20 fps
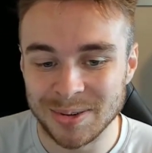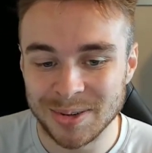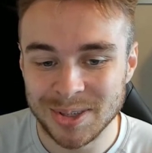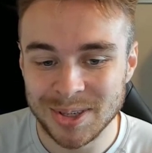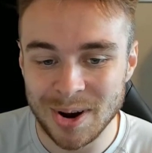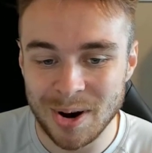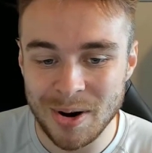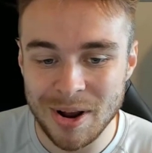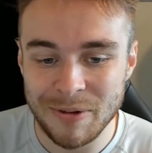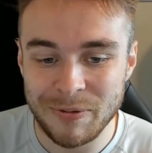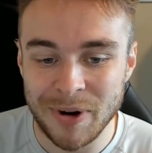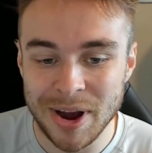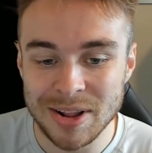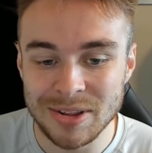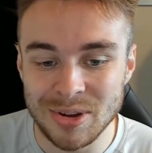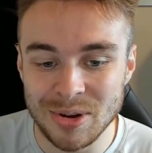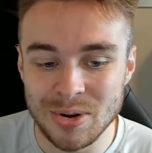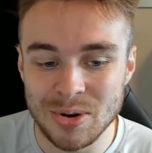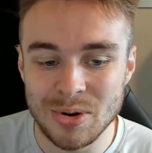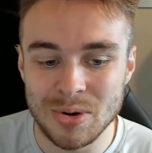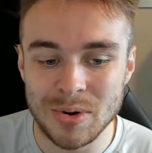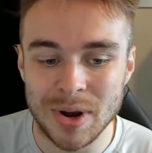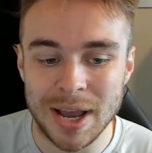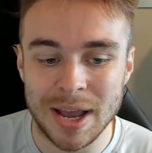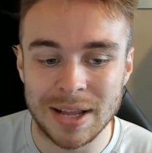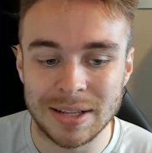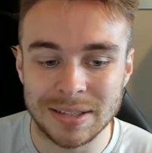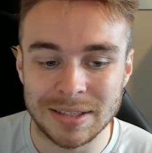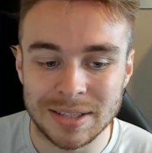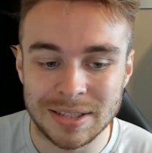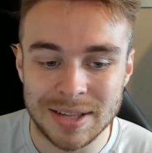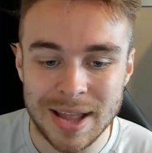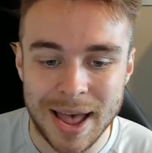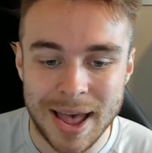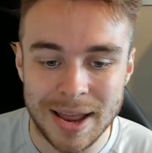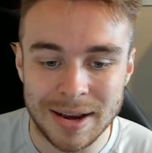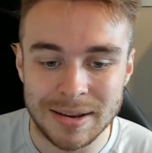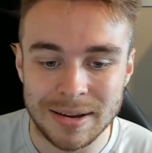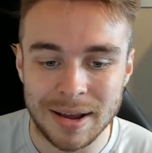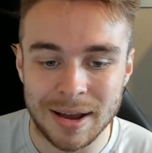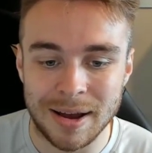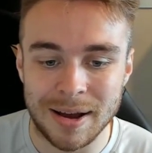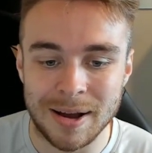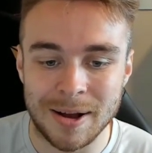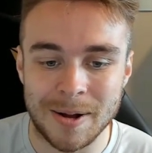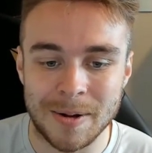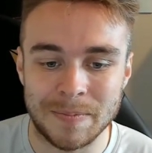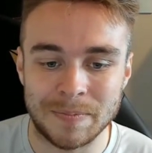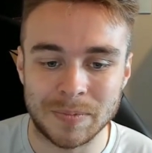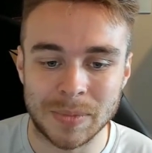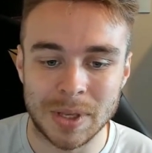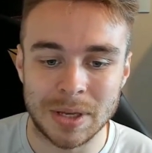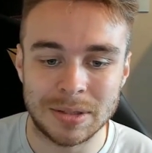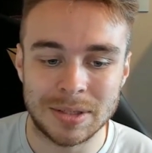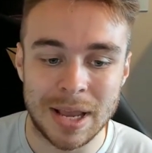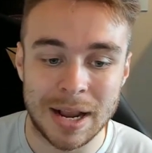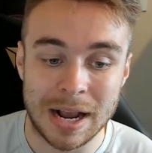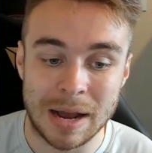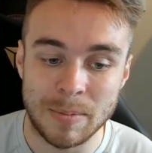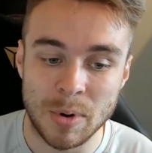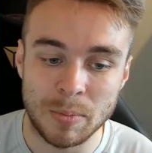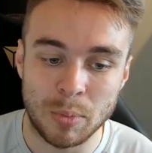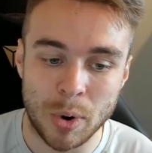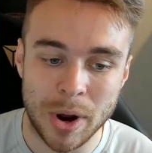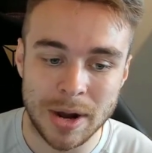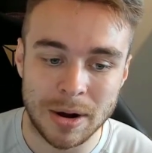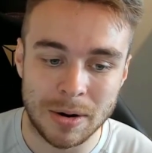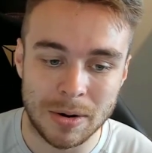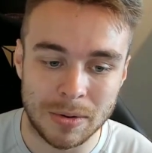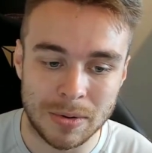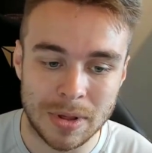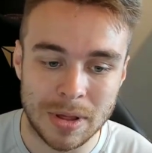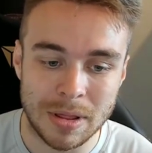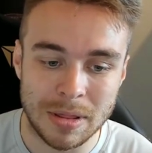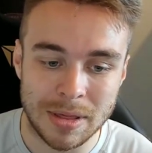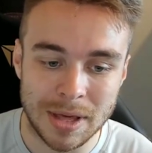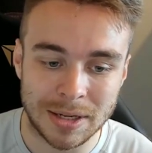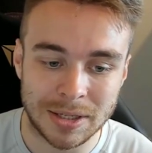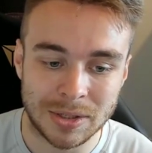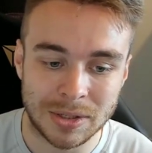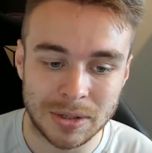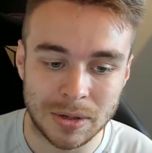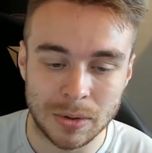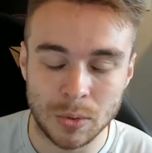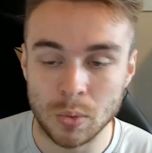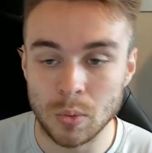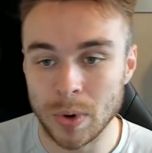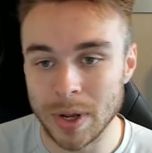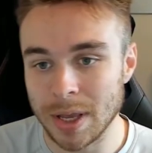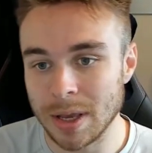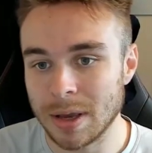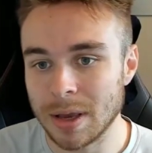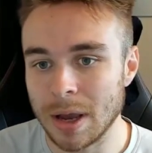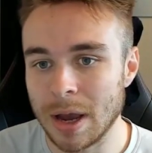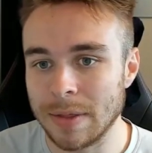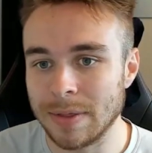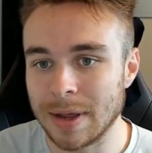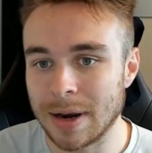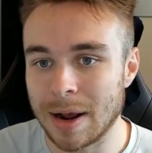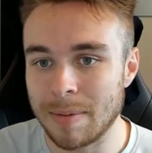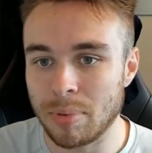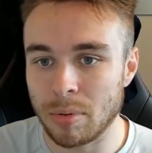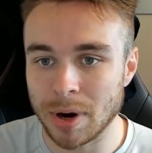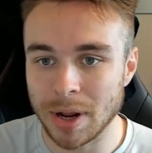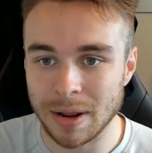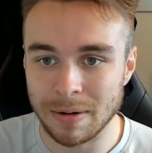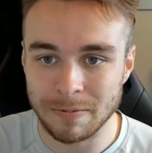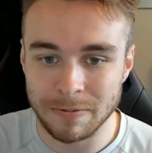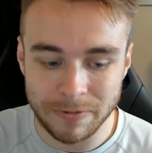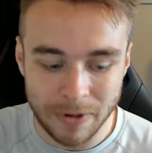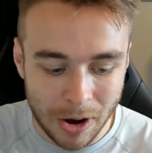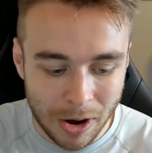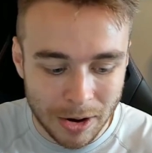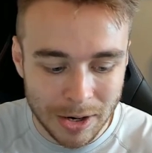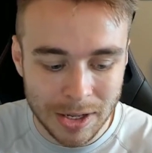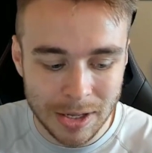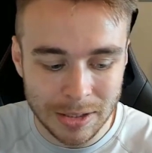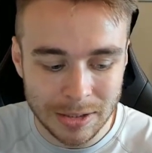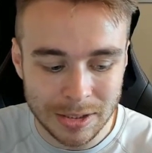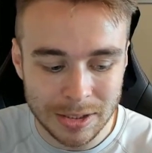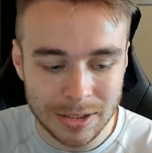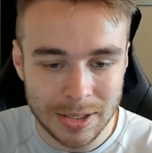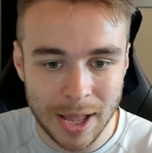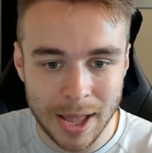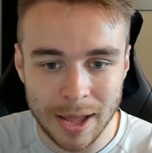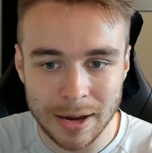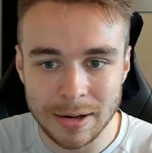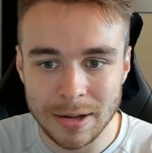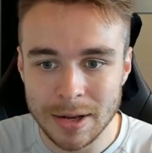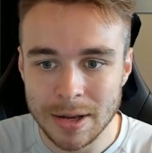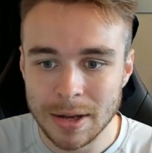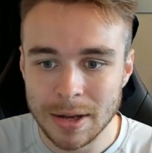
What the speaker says: So if I do instead take out Mbeumo this week, and then I bring in Vardy instead